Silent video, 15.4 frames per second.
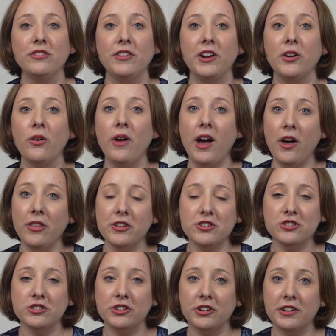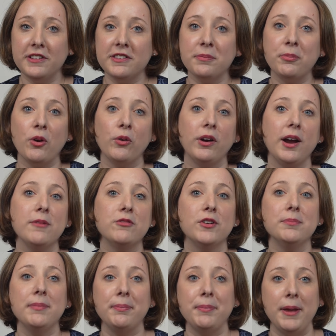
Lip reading: federal health insurance program for